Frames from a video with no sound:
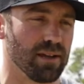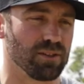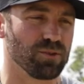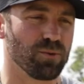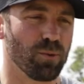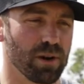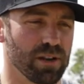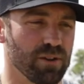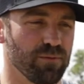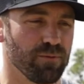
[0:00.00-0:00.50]

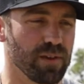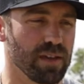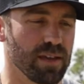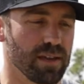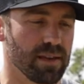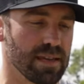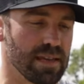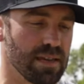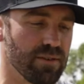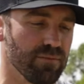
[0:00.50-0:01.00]
20
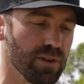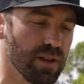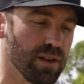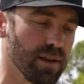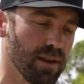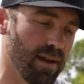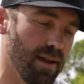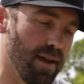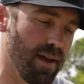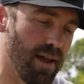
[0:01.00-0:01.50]
feet,
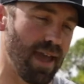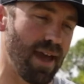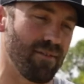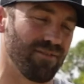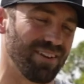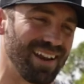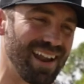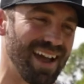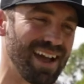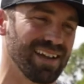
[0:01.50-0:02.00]
even
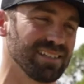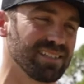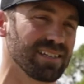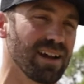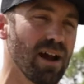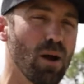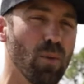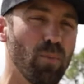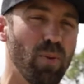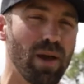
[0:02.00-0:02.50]
have a nice
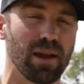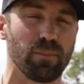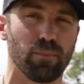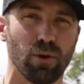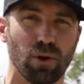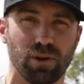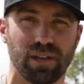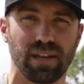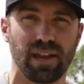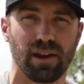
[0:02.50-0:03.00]
compact
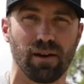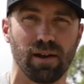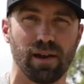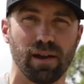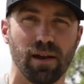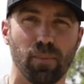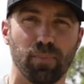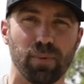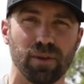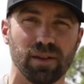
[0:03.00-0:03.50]
bow to
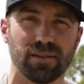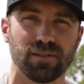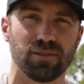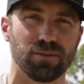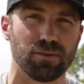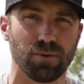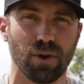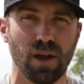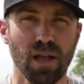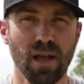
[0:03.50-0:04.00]
carry up
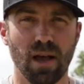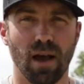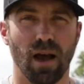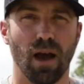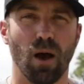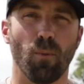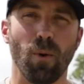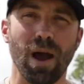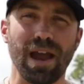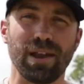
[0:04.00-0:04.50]
into
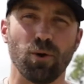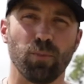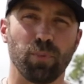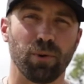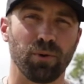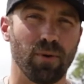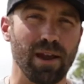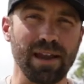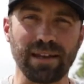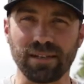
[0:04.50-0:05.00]
wide
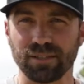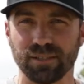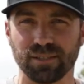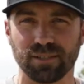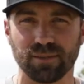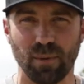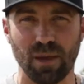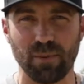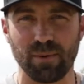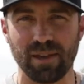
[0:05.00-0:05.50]
open
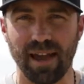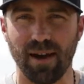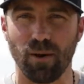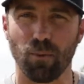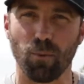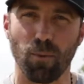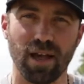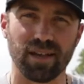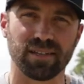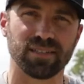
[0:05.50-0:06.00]
ranges, maybe
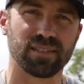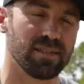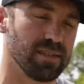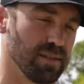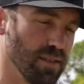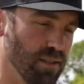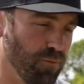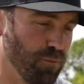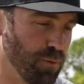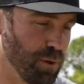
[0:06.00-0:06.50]
out west
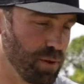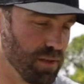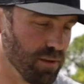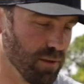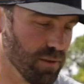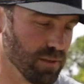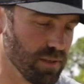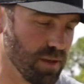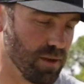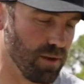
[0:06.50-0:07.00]
in the
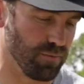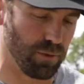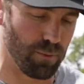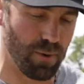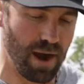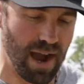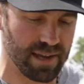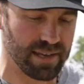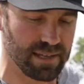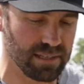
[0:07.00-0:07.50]
foothills of the
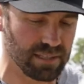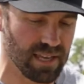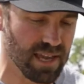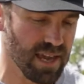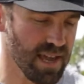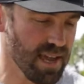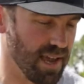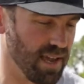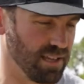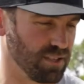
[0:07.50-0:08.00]
Rockies
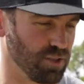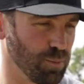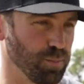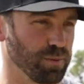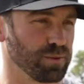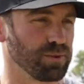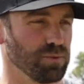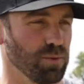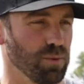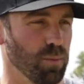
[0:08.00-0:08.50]
as they're
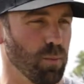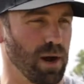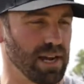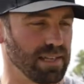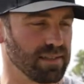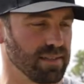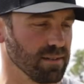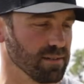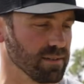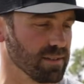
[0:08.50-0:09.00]
pursuing
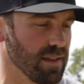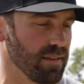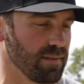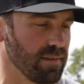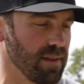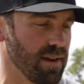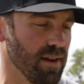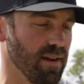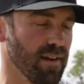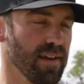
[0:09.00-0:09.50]
whitetails out
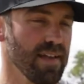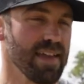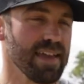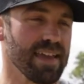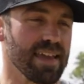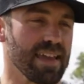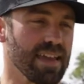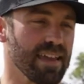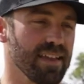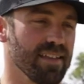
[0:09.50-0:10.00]
there.
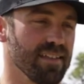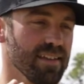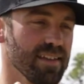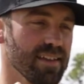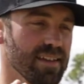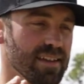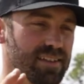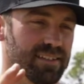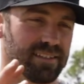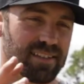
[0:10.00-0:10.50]
It
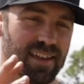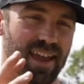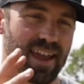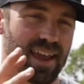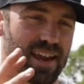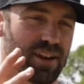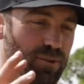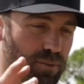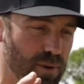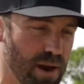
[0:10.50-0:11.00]
is
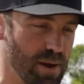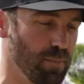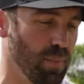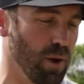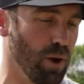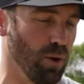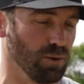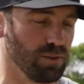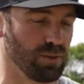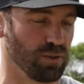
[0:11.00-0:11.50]
a great
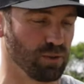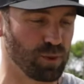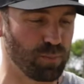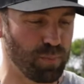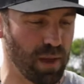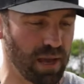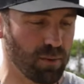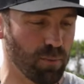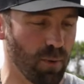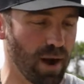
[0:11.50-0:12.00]
bow. So
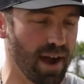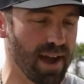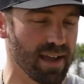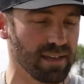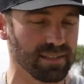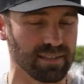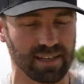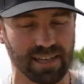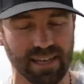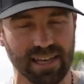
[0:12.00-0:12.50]
spec
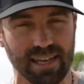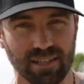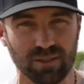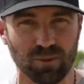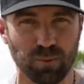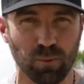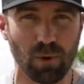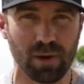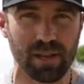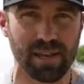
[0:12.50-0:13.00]
wise, again,
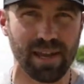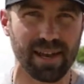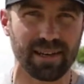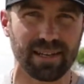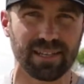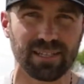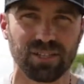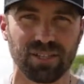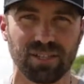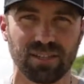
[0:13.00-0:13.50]

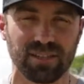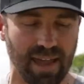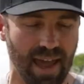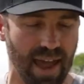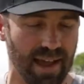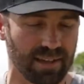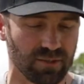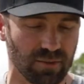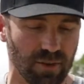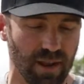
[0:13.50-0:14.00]
28 inches
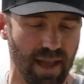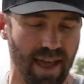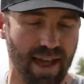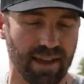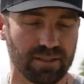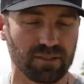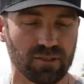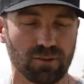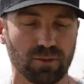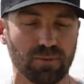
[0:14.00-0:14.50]
axle to
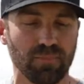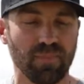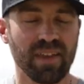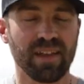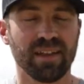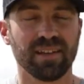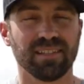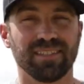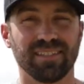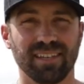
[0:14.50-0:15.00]
axle,
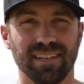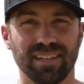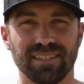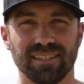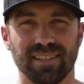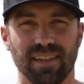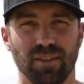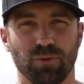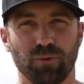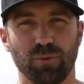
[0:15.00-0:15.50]

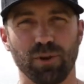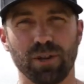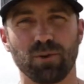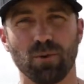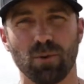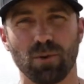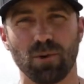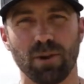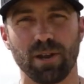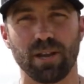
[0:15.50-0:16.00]
6
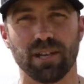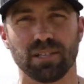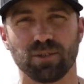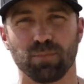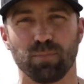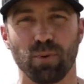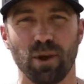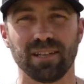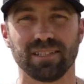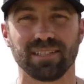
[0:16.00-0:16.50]
3/4
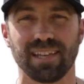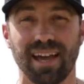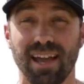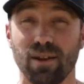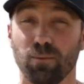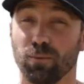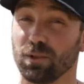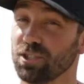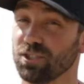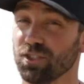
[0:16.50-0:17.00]
inch brace
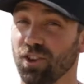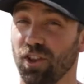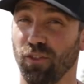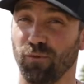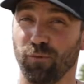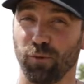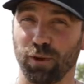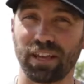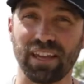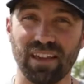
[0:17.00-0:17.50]
height, which is on
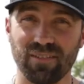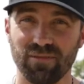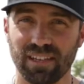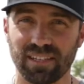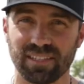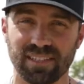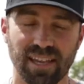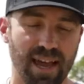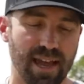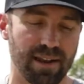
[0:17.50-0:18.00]
the
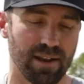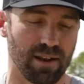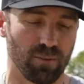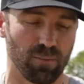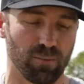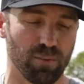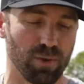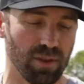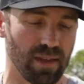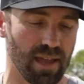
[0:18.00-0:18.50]
forgiving side, and
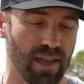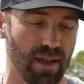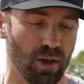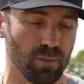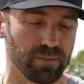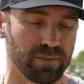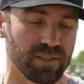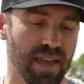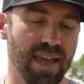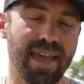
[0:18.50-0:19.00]
it really
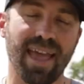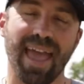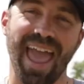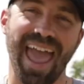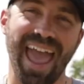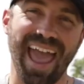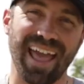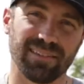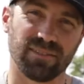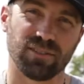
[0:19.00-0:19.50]
helps
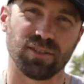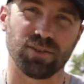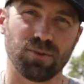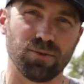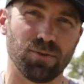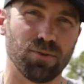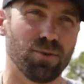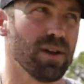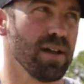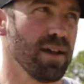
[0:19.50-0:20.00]
add
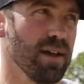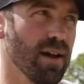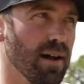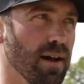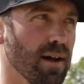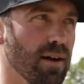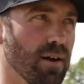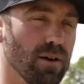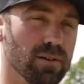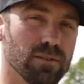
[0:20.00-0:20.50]
to
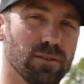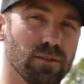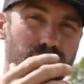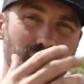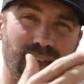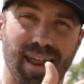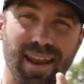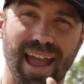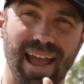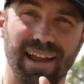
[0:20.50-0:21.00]
also
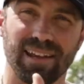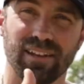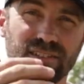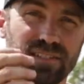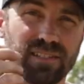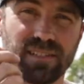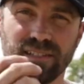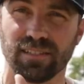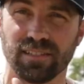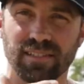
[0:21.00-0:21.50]
that
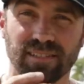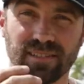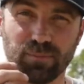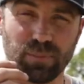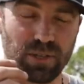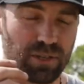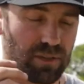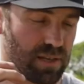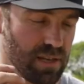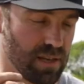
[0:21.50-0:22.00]
accuracy and
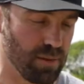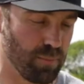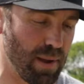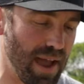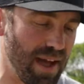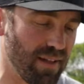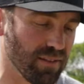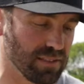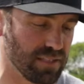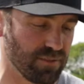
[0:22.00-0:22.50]
stability and
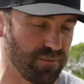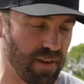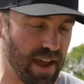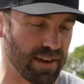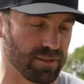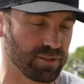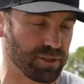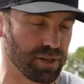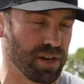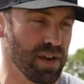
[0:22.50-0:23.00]
balance
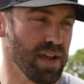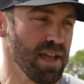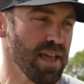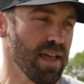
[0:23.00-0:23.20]
factor.